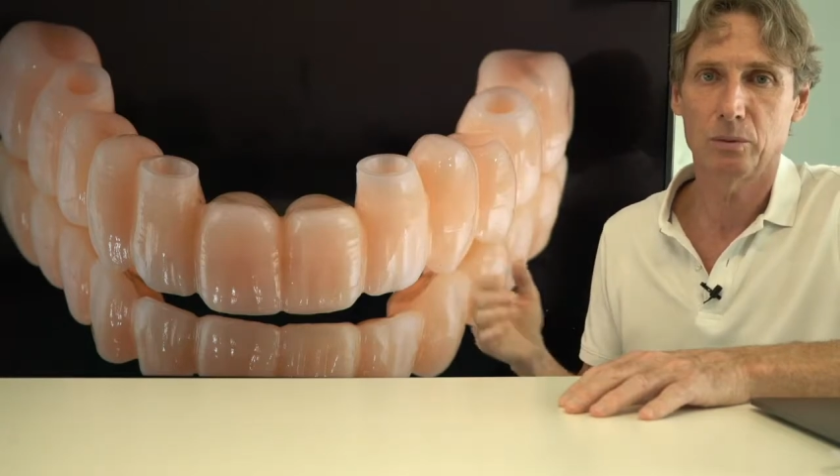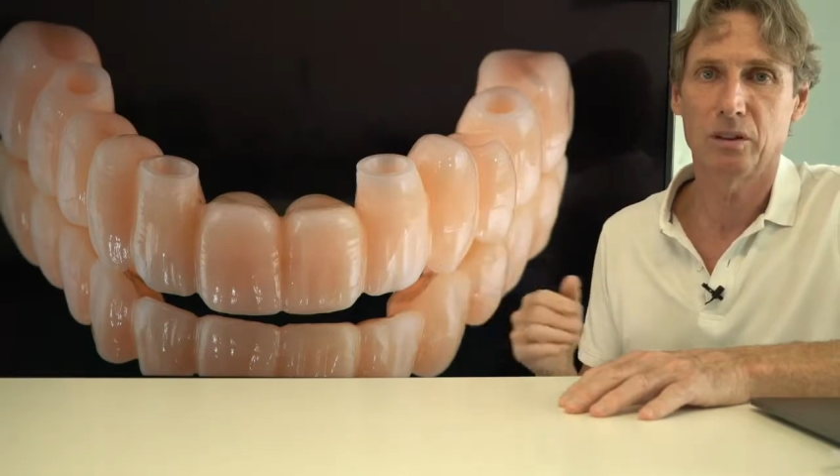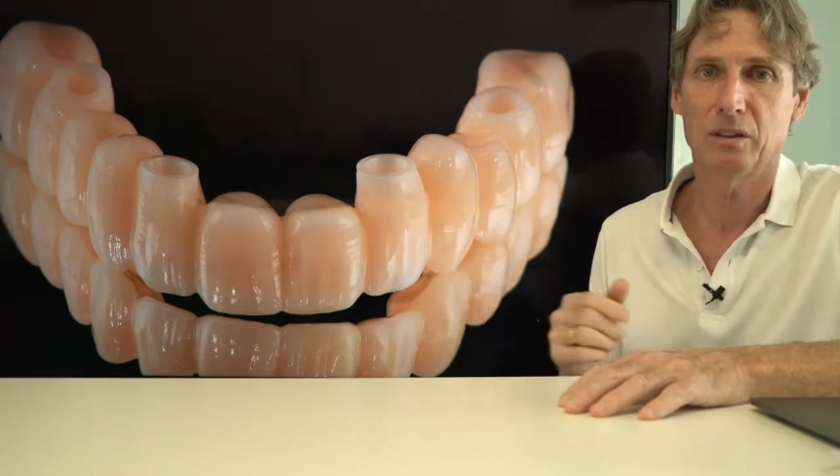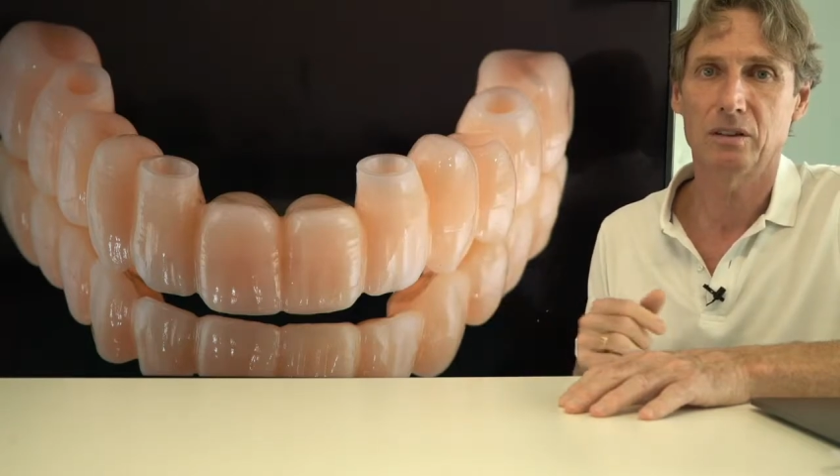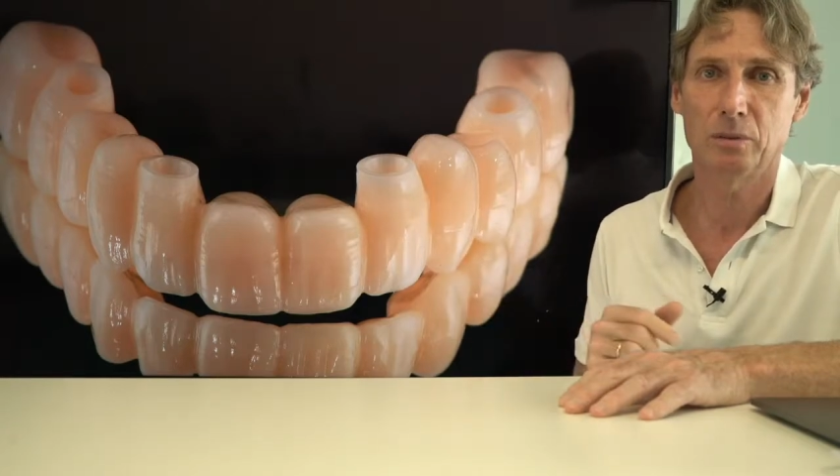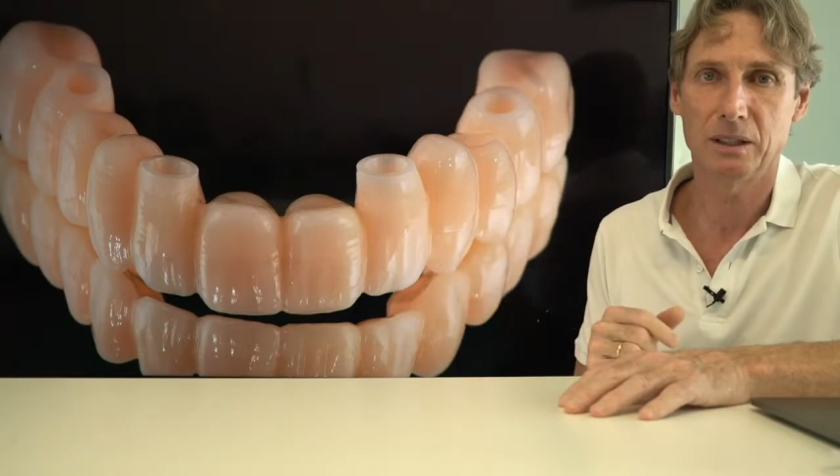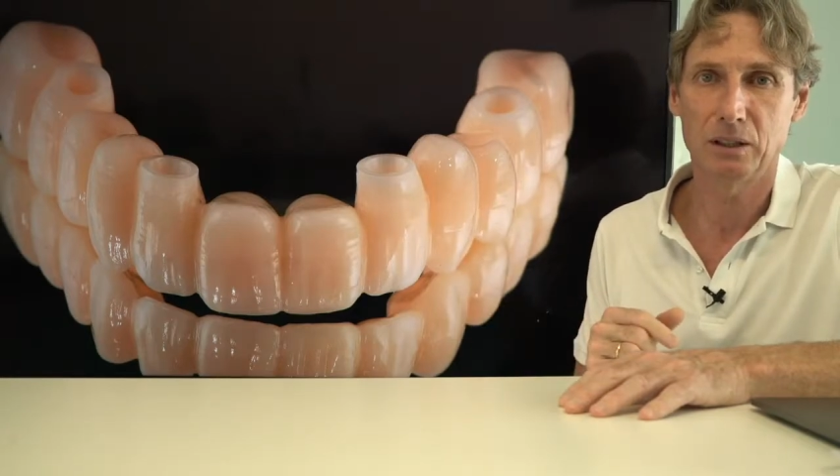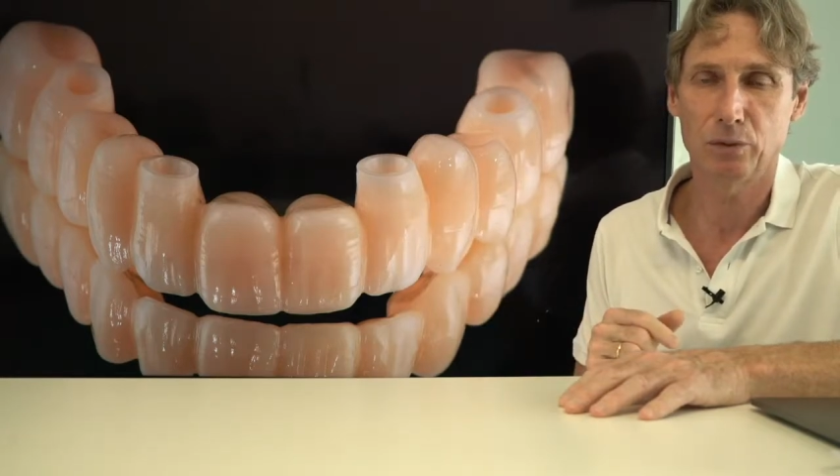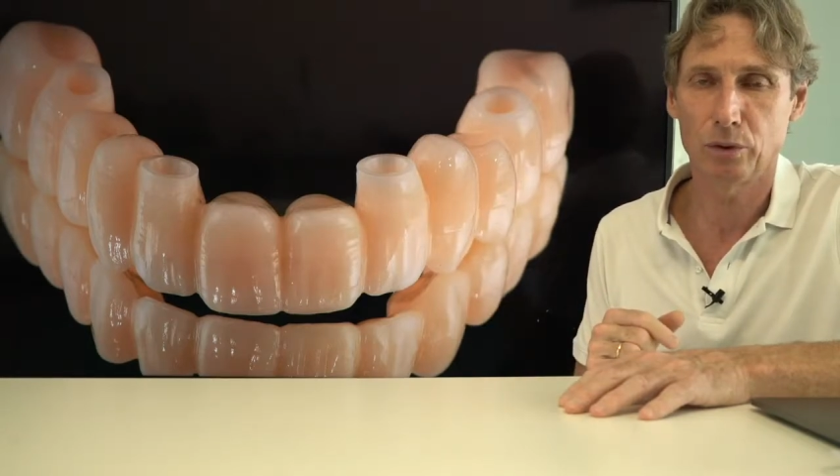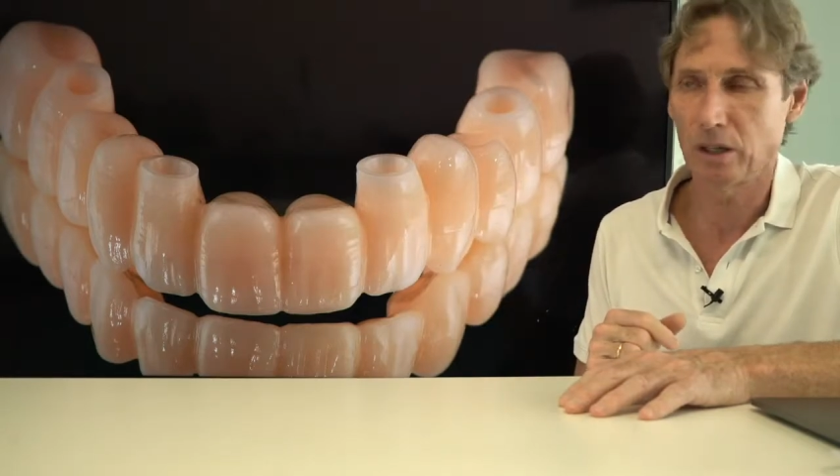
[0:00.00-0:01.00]
within
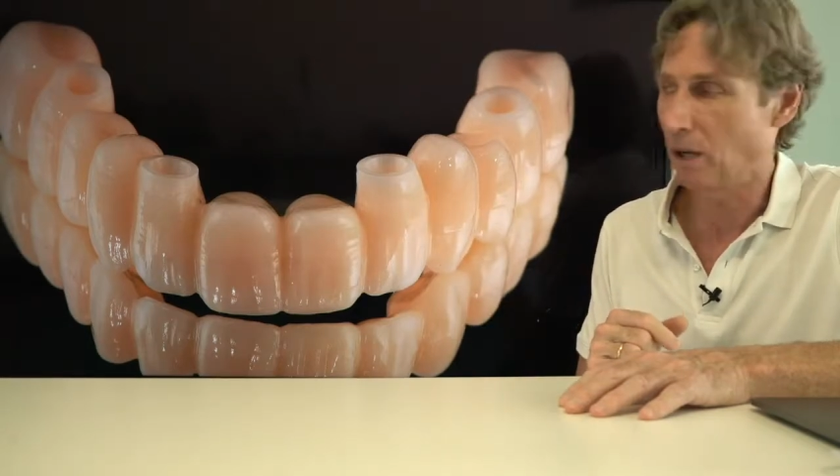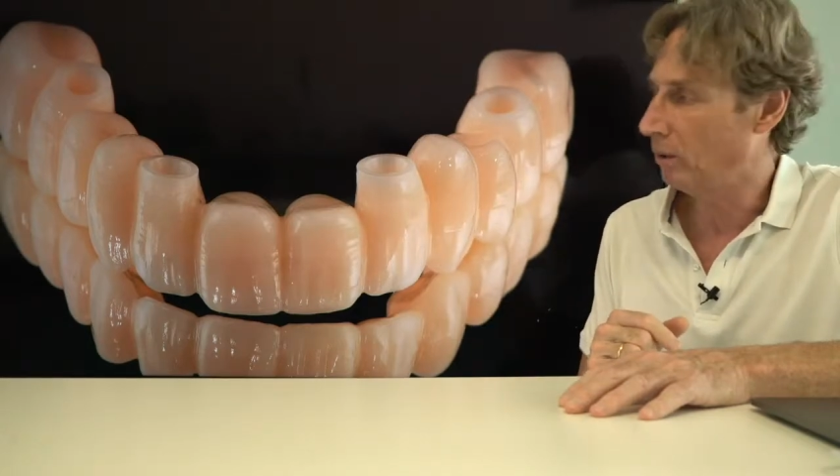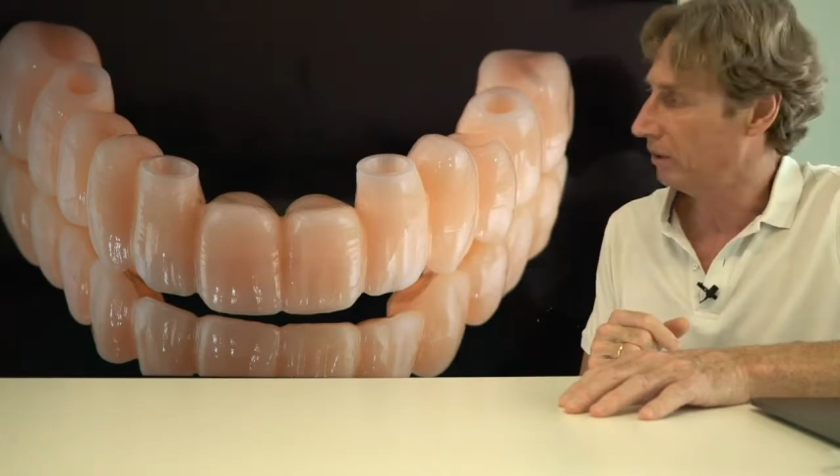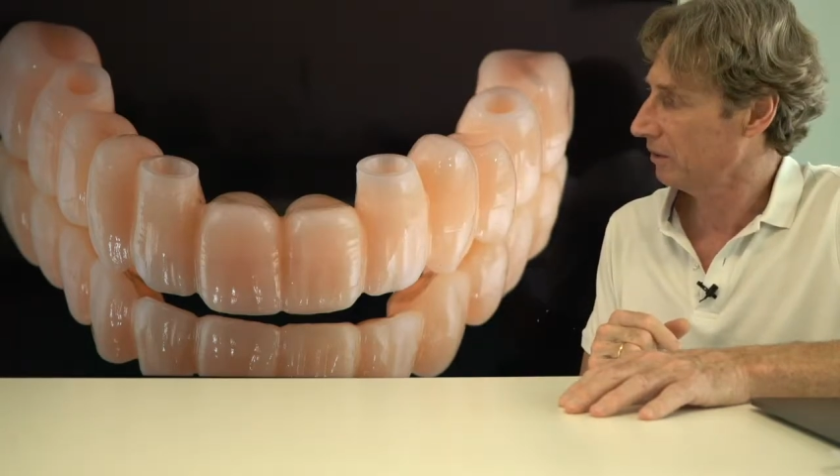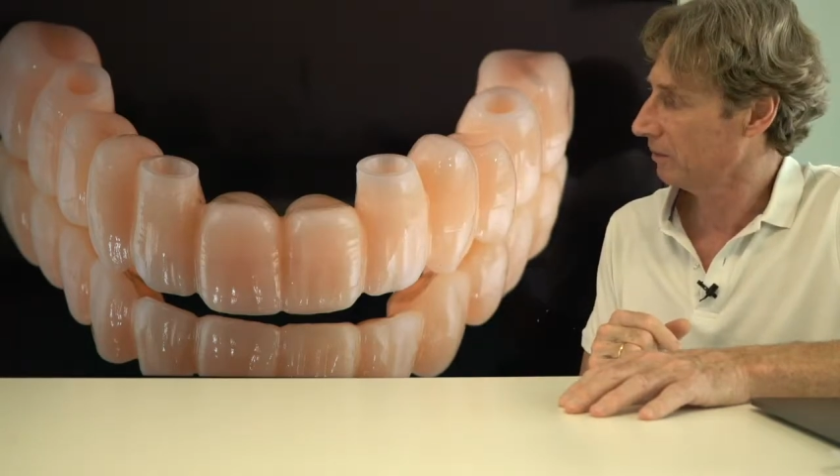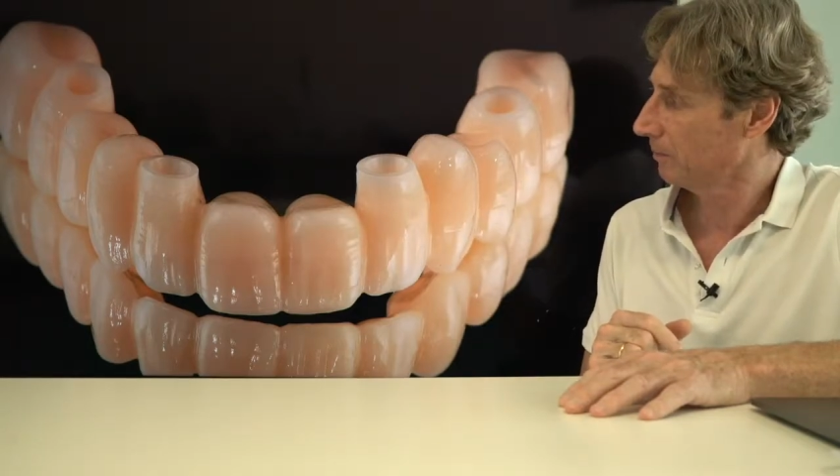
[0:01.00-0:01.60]
24 hours.